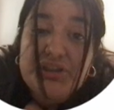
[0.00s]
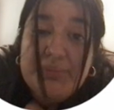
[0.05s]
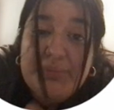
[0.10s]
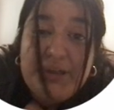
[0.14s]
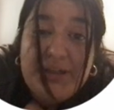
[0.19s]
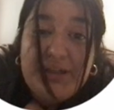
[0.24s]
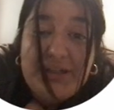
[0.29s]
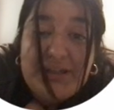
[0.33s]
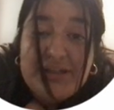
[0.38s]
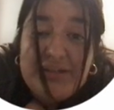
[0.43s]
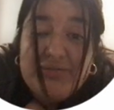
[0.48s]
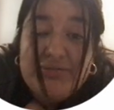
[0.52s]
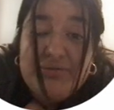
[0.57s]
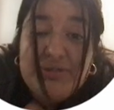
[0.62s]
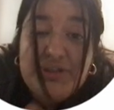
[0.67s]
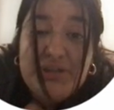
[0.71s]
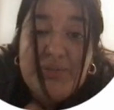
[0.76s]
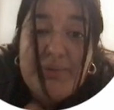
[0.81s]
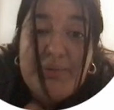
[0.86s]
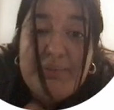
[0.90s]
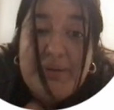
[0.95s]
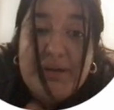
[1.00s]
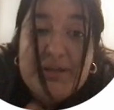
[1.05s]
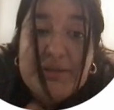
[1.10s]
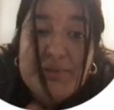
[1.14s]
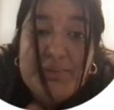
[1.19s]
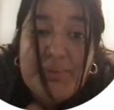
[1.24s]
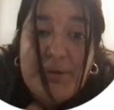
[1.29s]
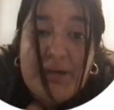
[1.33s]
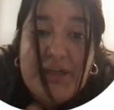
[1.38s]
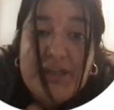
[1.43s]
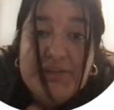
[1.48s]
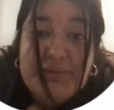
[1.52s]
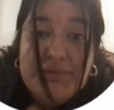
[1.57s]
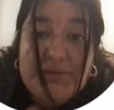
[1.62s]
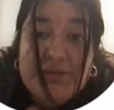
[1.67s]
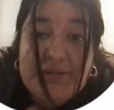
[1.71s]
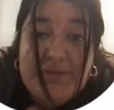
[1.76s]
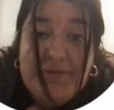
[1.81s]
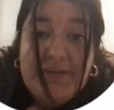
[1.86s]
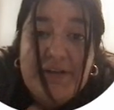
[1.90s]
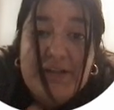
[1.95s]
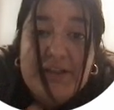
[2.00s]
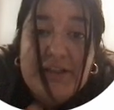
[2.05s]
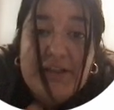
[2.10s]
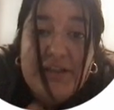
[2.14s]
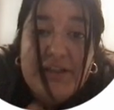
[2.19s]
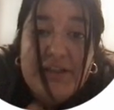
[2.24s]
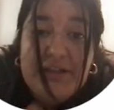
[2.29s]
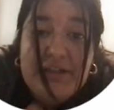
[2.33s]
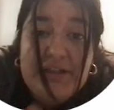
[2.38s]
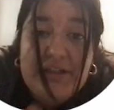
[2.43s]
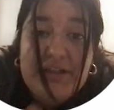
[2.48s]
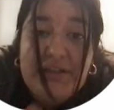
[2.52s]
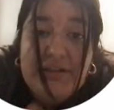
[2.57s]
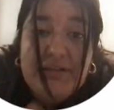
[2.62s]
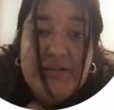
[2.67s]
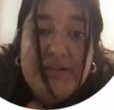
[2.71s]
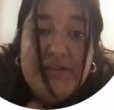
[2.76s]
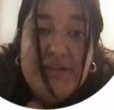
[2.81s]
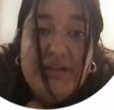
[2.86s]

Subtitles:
me and took me by surprise was the fact that they